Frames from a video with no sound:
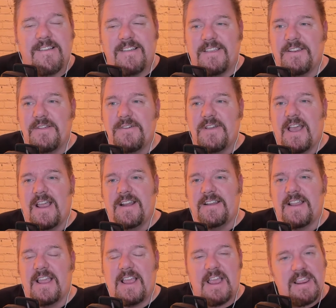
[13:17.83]
You know, and
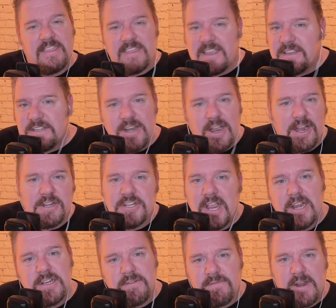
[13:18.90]
things started
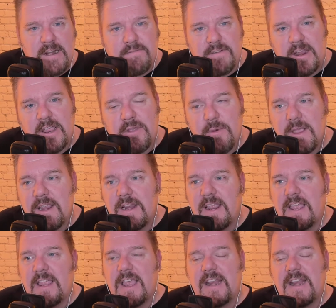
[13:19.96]
changing very, very quickly.